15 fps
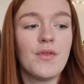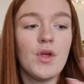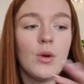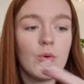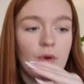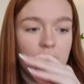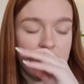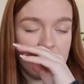The
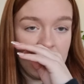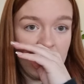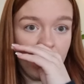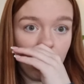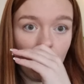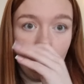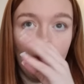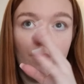upgrades that they
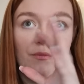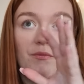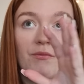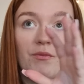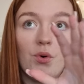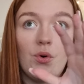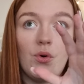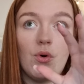brought
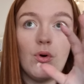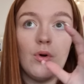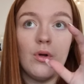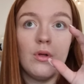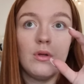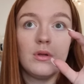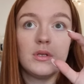for